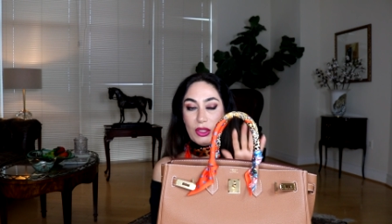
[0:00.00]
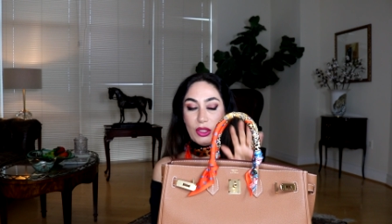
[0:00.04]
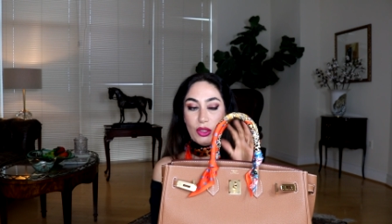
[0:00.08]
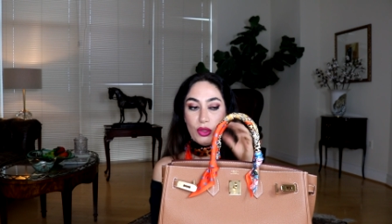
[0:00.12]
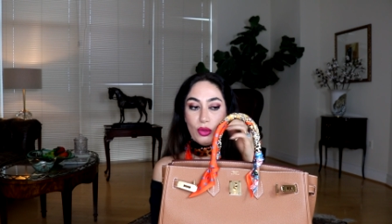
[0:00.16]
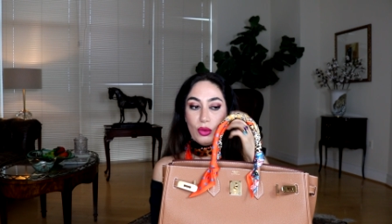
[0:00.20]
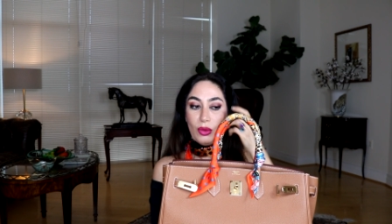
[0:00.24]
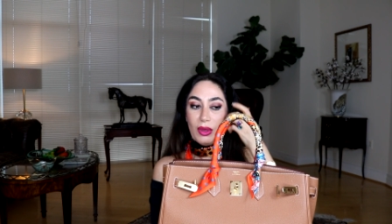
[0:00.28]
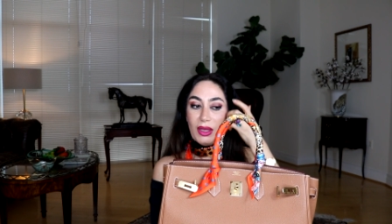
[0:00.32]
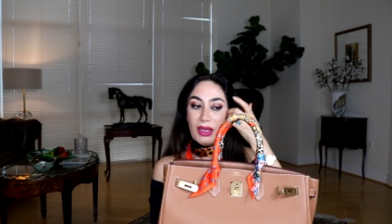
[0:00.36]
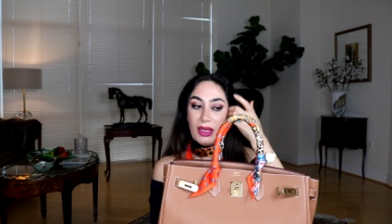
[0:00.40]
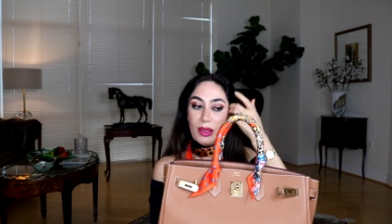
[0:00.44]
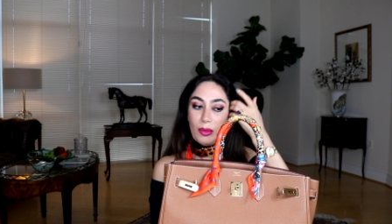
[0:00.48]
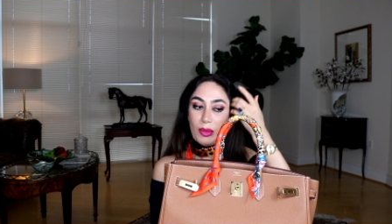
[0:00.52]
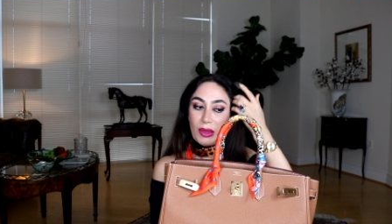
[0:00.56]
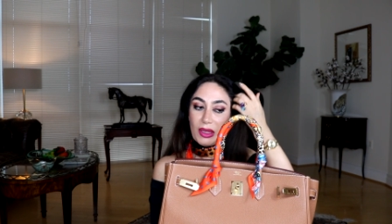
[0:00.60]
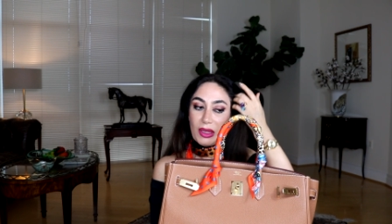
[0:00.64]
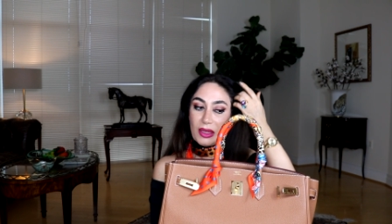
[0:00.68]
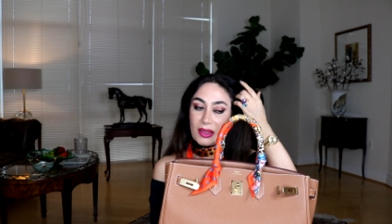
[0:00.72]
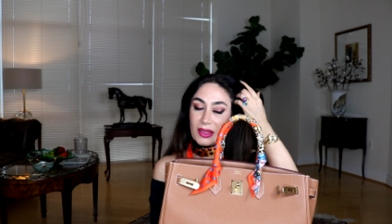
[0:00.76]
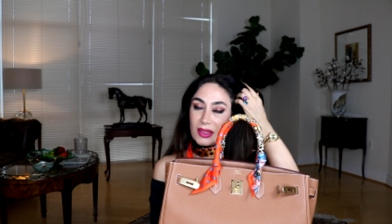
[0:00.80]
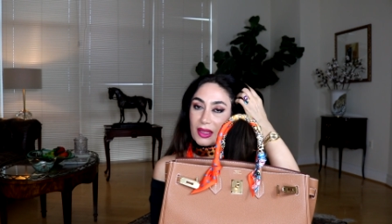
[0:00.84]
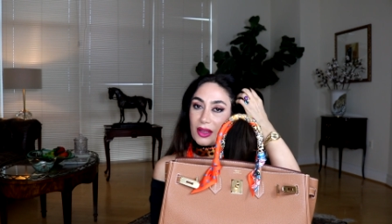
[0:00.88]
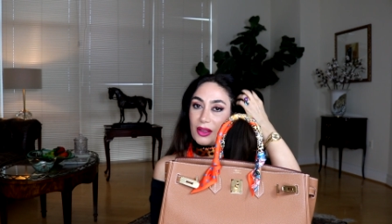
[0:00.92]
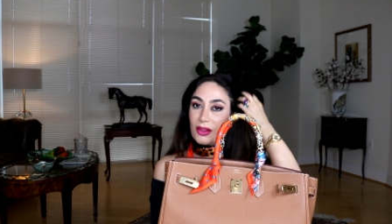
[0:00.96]
the Twilly
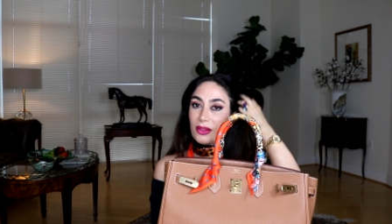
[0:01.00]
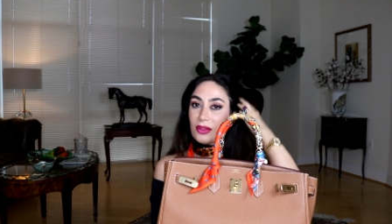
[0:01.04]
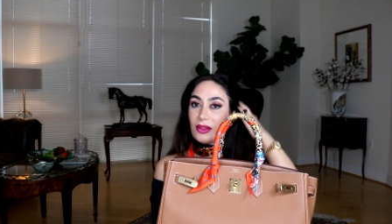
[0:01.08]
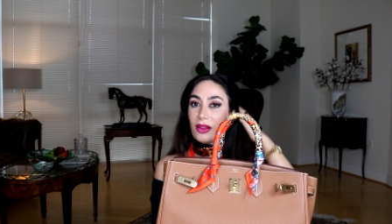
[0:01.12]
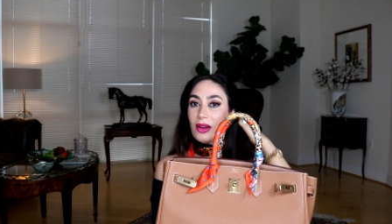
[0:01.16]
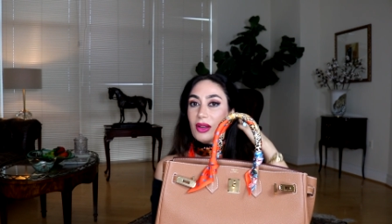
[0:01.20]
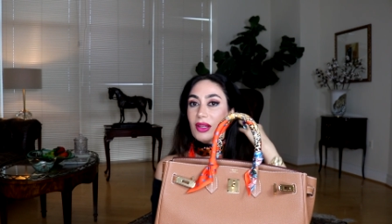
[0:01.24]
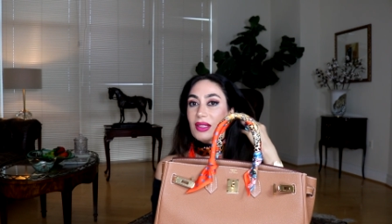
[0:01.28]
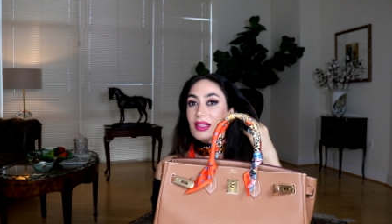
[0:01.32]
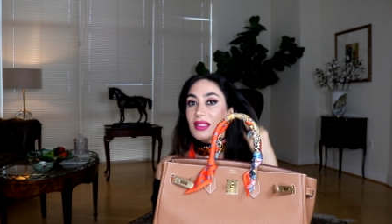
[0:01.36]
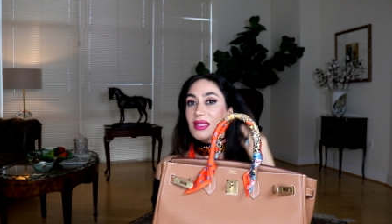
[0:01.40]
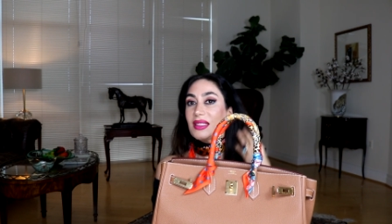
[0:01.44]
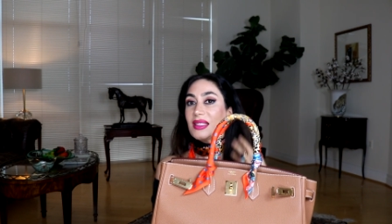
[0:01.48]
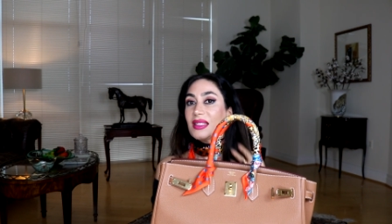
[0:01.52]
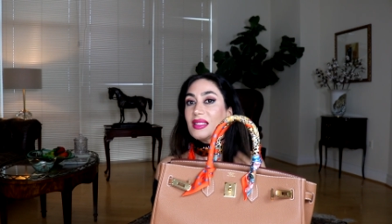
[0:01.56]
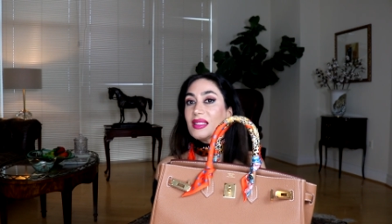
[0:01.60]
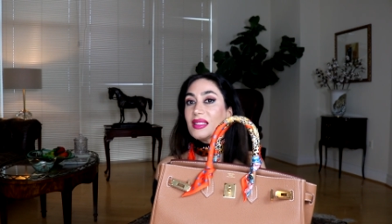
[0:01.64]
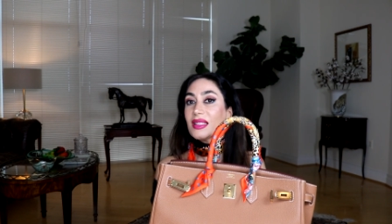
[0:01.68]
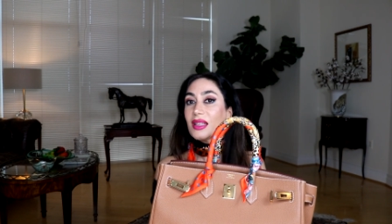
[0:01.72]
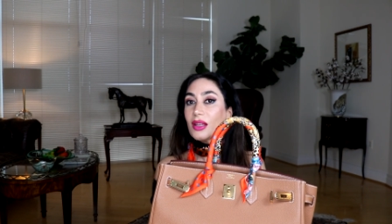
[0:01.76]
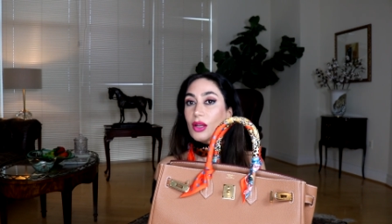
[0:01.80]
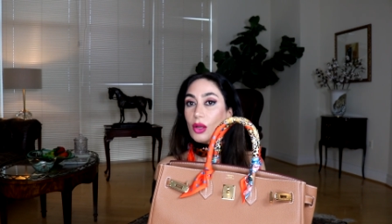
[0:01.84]
because I thought this is a